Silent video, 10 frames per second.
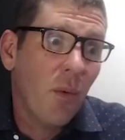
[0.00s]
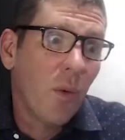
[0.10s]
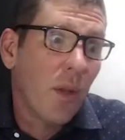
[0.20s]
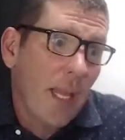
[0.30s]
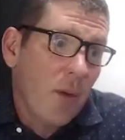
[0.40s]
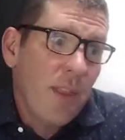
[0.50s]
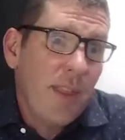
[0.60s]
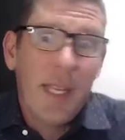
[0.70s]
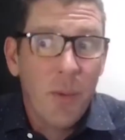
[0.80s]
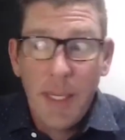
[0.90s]
like one
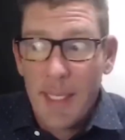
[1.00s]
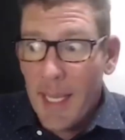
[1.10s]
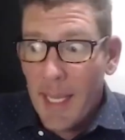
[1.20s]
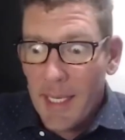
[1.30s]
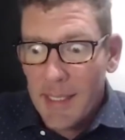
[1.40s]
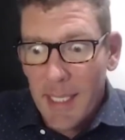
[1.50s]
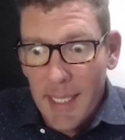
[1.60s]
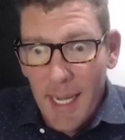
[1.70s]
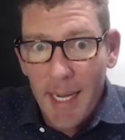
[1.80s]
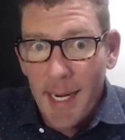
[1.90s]
thing we did is like
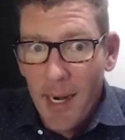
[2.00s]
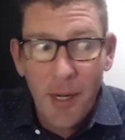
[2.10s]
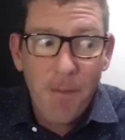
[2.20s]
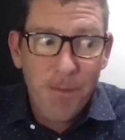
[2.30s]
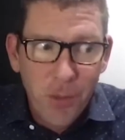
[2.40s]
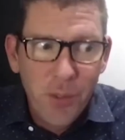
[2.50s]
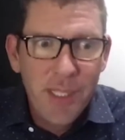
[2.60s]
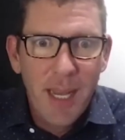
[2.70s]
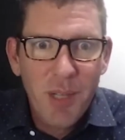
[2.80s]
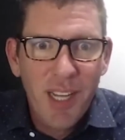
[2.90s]
I hired a
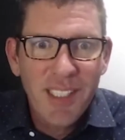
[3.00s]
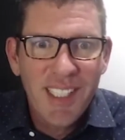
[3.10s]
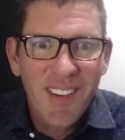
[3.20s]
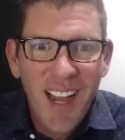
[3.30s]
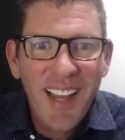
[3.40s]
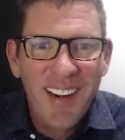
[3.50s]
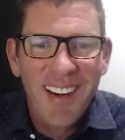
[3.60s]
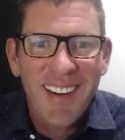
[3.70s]
full-time content writer.